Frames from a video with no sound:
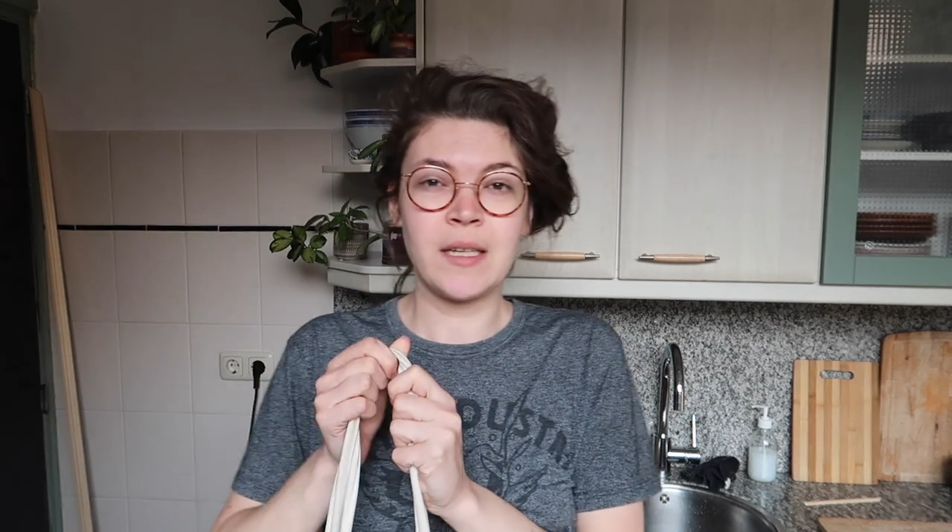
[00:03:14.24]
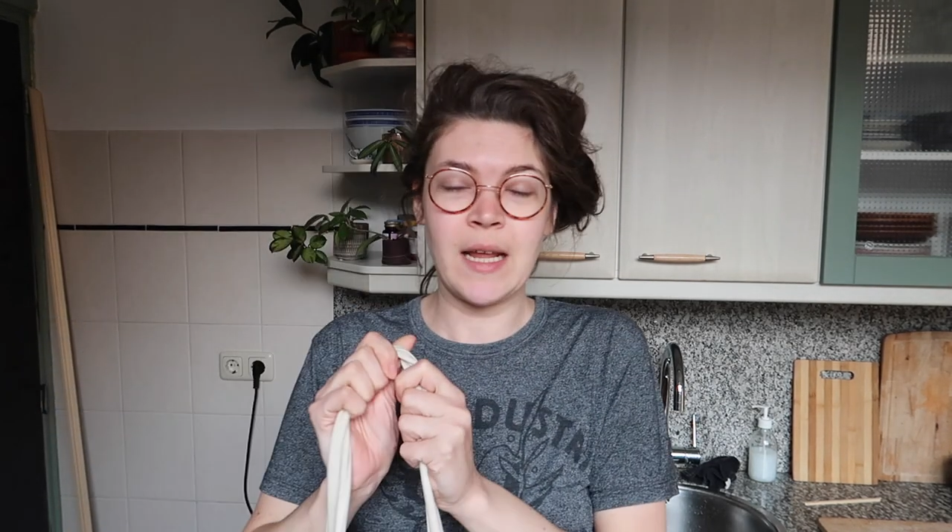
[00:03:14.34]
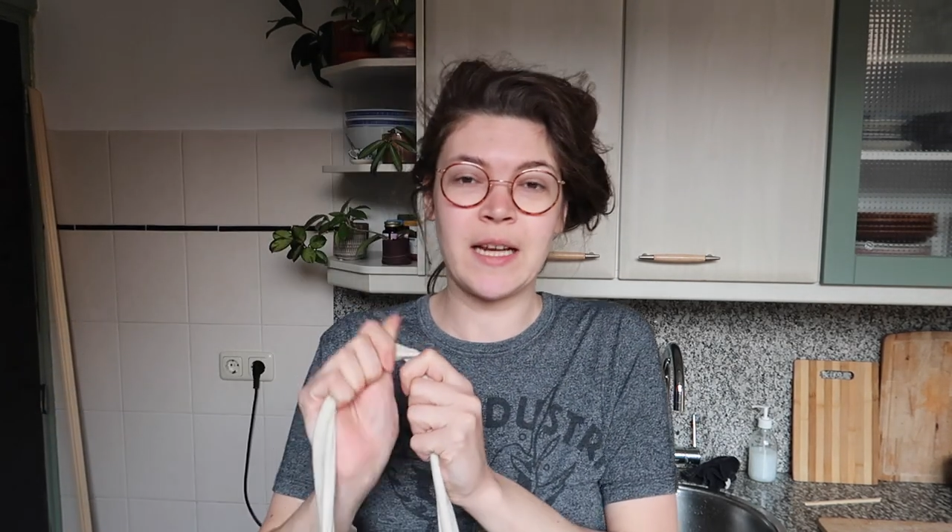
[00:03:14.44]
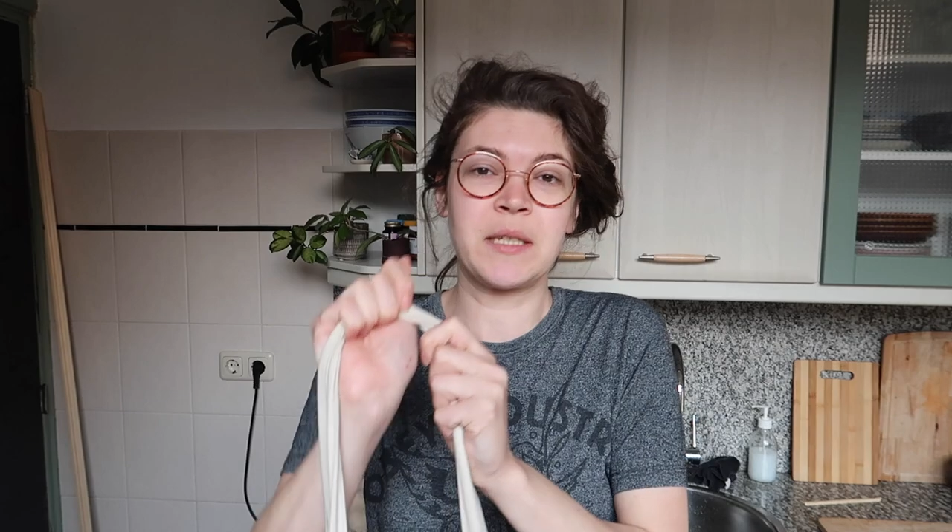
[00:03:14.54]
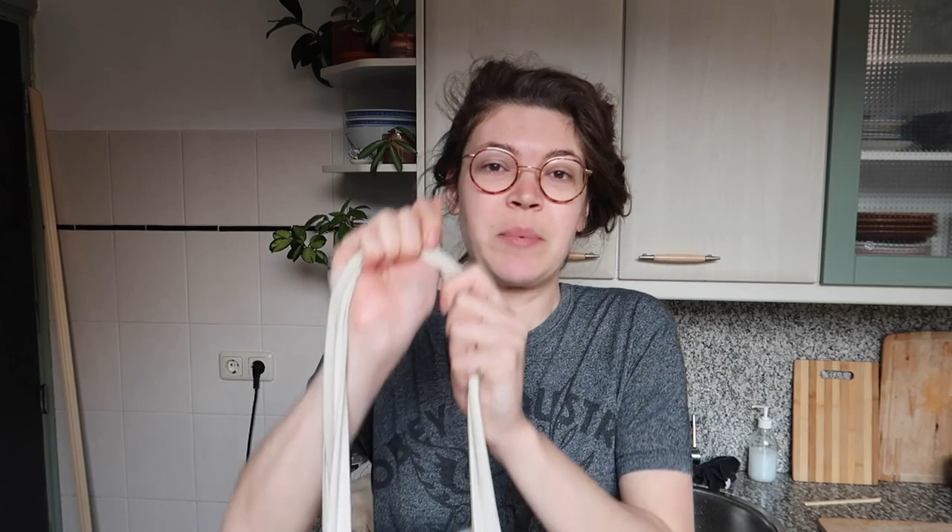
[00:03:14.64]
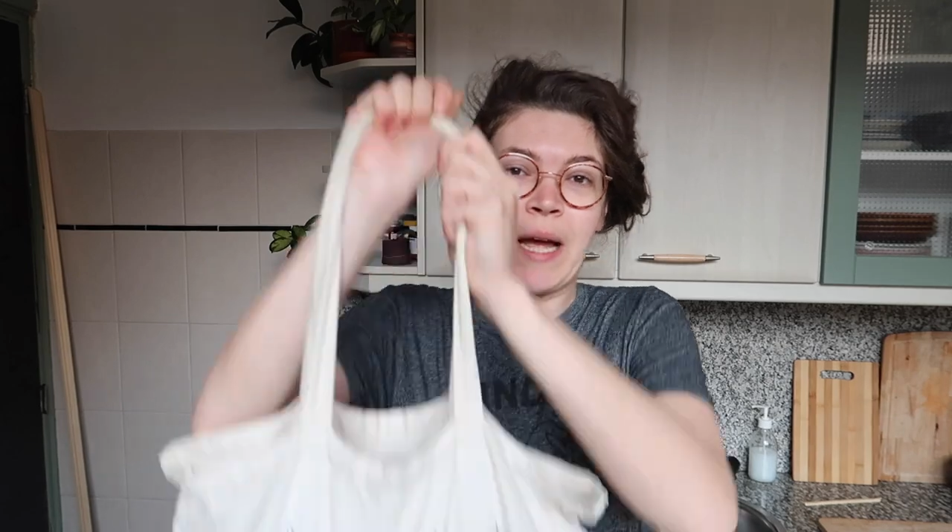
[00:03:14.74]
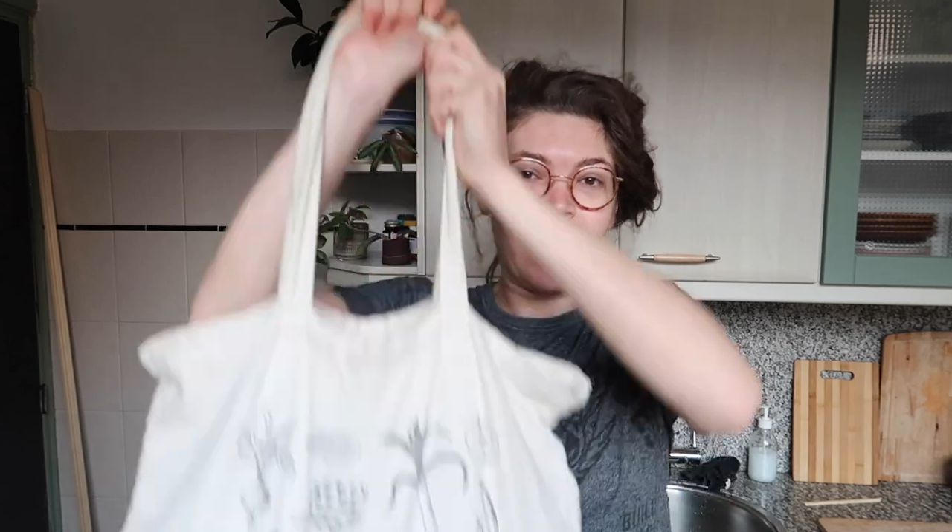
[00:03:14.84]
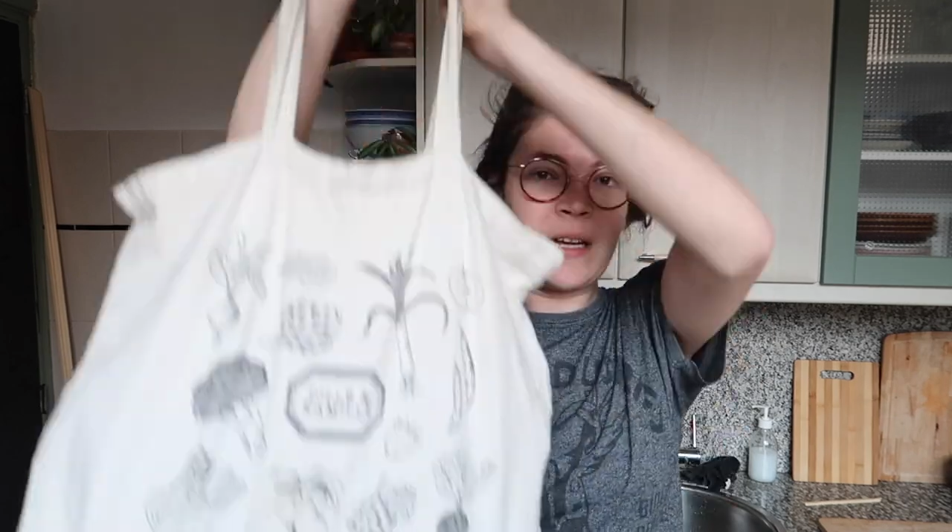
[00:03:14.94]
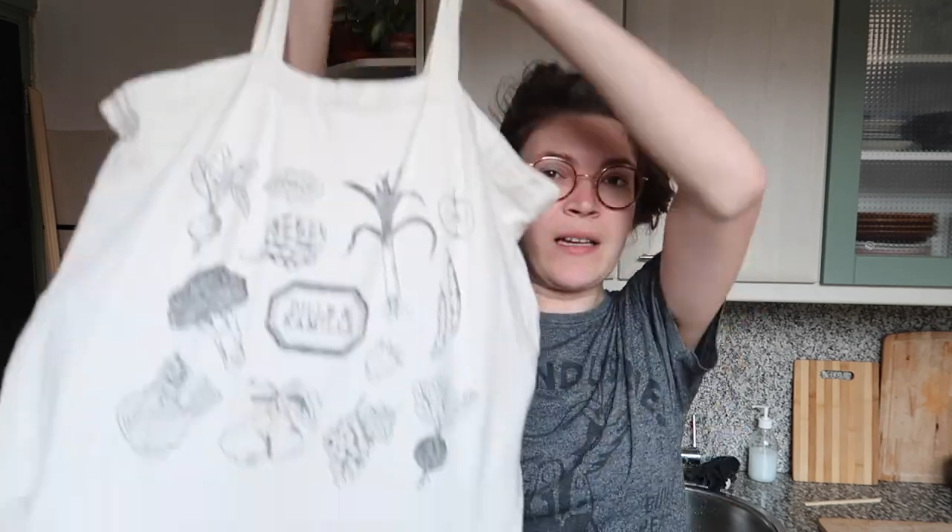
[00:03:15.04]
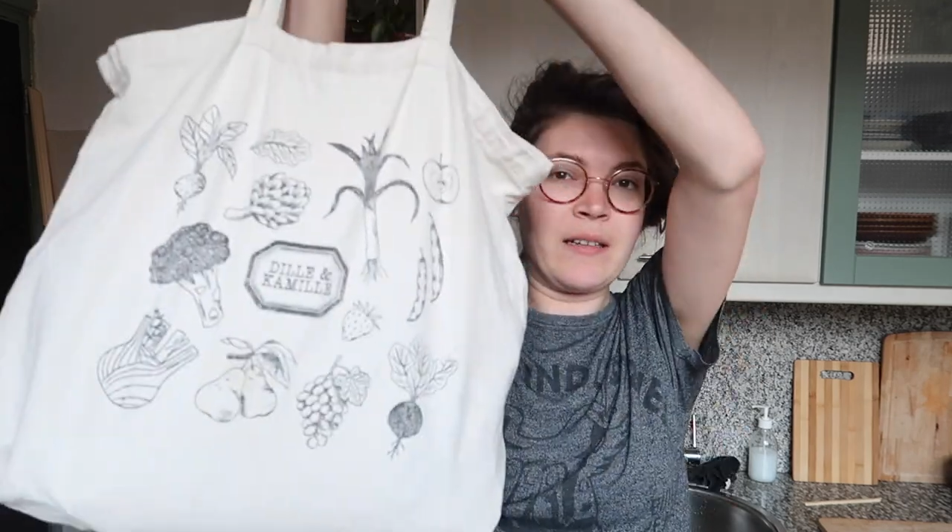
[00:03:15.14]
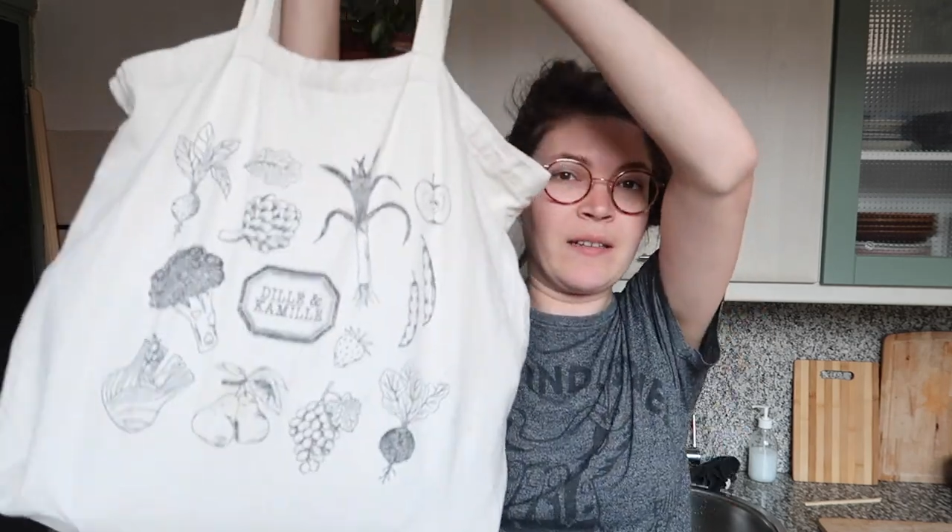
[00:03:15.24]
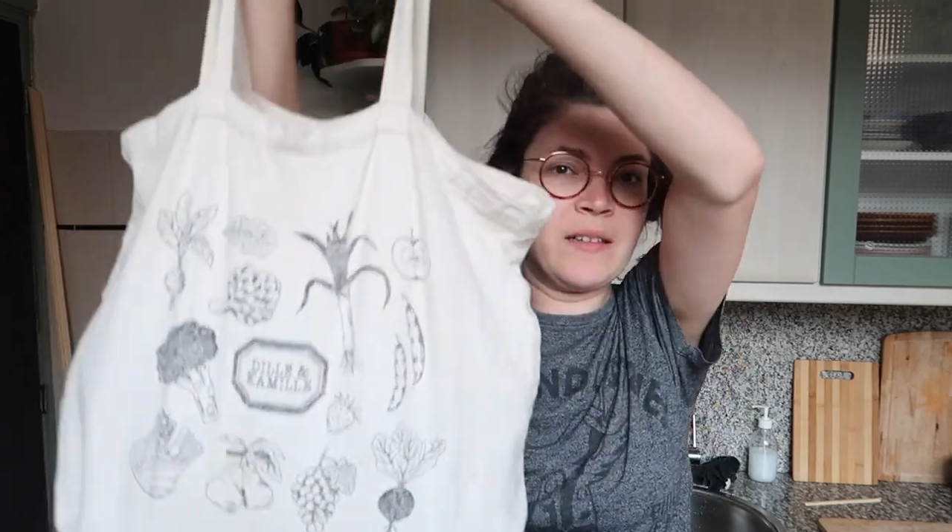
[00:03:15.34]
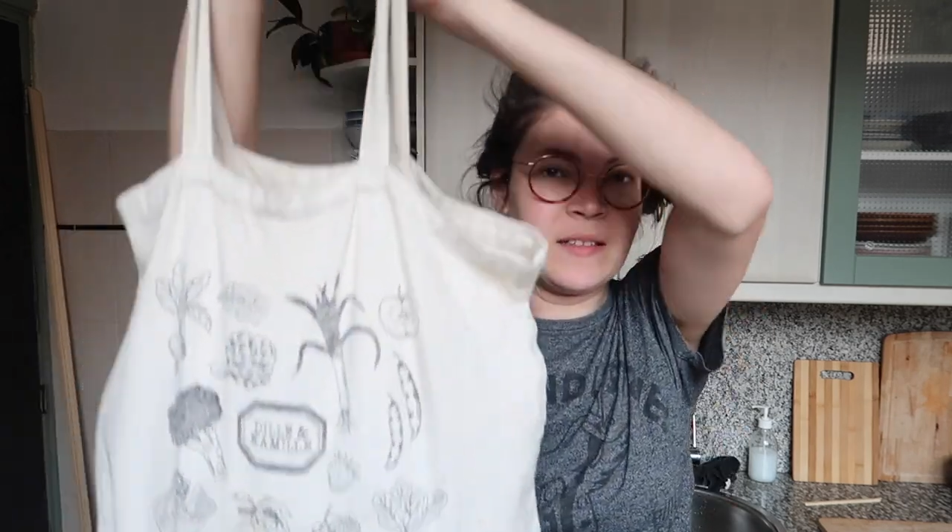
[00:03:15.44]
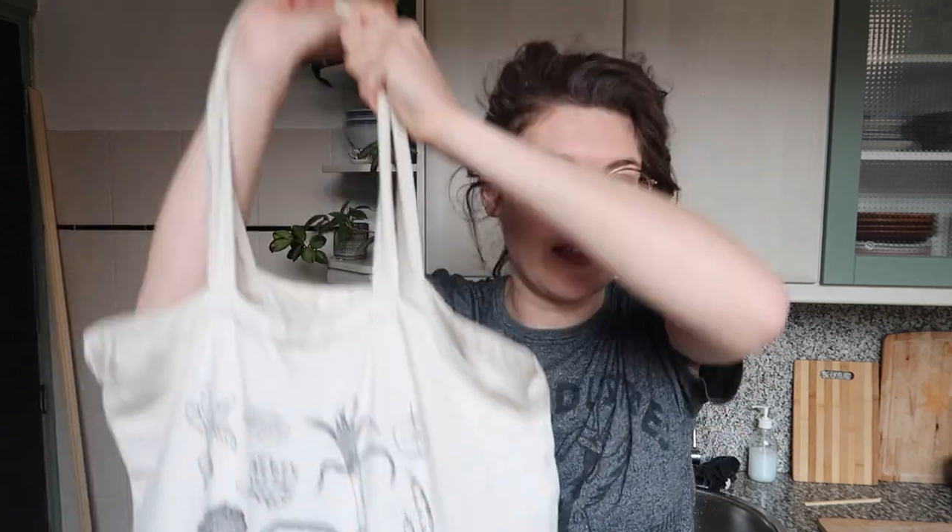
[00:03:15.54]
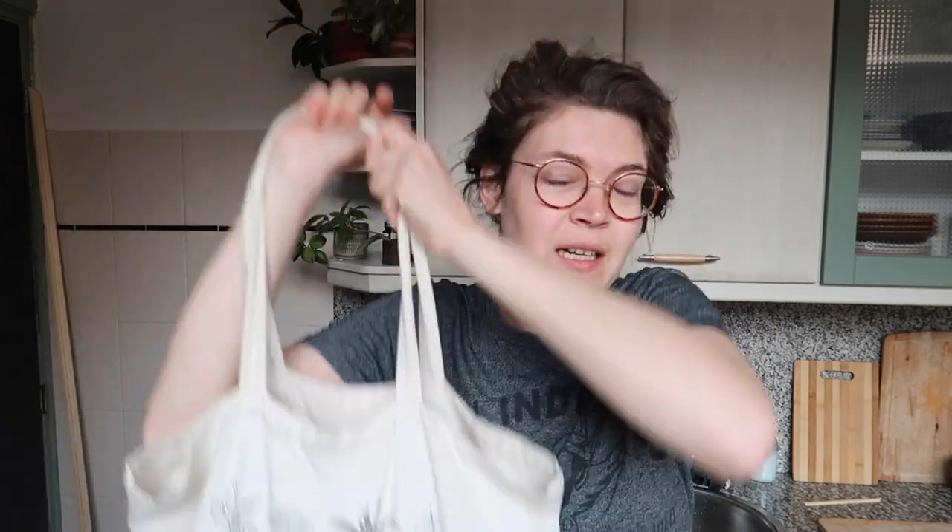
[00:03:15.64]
Next bag, the